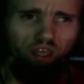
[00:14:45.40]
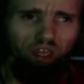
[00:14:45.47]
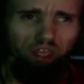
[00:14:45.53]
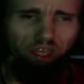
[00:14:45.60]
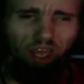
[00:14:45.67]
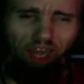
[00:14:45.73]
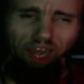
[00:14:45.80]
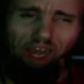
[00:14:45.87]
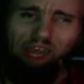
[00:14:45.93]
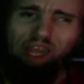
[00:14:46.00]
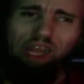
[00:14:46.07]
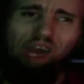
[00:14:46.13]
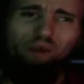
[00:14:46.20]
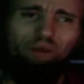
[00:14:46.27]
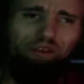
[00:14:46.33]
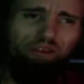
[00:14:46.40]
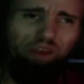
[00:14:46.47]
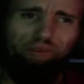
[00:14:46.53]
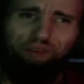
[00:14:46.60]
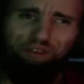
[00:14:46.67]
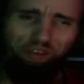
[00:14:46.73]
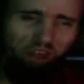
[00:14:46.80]
You hang out with
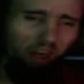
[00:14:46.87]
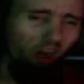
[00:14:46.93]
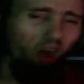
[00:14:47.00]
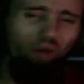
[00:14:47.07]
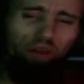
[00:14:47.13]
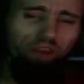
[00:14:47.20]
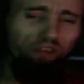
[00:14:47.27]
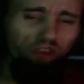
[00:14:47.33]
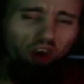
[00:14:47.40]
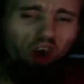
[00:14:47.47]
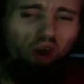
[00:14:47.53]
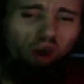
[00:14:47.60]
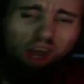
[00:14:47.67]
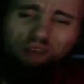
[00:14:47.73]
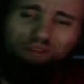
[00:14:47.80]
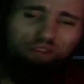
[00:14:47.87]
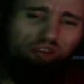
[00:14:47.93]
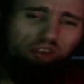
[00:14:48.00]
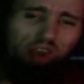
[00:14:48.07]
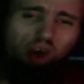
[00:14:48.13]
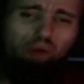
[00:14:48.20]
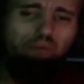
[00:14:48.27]
Stevie G and all these lowlife
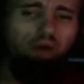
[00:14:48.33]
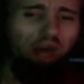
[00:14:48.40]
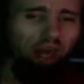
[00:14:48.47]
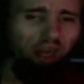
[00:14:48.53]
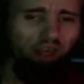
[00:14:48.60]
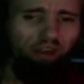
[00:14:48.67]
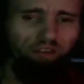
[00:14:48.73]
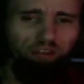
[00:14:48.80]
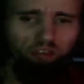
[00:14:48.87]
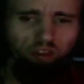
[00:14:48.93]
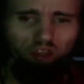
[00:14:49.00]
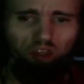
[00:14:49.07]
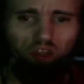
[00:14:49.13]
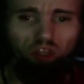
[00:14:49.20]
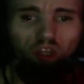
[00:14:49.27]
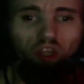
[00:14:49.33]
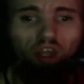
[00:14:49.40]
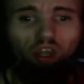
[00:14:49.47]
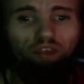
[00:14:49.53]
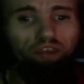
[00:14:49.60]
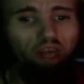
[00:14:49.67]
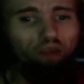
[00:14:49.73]
scumbags.
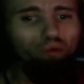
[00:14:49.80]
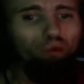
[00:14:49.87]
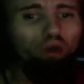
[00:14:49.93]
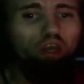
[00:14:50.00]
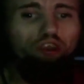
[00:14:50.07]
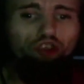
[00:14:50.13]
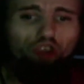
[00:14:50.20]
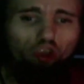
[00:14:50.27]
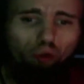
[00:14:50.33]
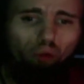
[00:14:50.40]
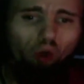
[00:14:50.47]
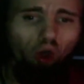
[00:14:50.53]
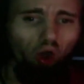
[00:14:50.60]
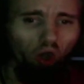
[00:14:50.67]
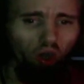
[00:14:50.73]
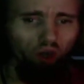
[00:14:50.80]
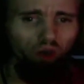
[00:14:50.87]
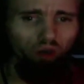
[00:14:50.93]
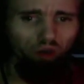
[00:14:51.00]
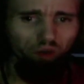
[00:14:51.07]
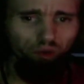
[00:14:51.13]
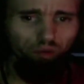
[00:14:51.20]
Because that's what you are.
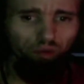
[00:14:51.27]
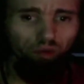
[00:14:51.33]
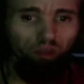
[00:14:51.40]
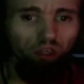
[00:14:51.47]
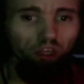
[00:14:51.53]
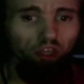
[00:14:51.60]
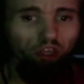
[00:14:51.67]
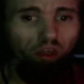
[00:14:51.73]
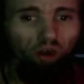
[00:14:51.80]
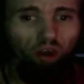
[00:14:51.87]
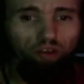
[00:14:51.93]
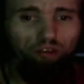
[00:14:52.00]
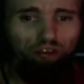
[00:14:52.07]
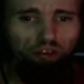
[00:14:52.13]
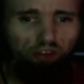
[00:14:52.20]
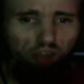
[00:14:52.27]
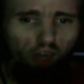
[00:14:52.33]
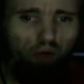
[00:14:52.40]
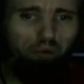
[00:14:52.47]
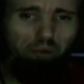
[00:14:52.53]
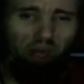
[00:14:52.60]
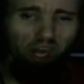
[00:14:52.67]
You're a
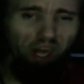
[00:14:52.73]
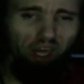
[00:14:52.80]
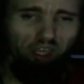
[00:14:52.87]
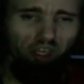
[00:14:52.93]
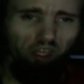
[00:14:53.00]
scumbag.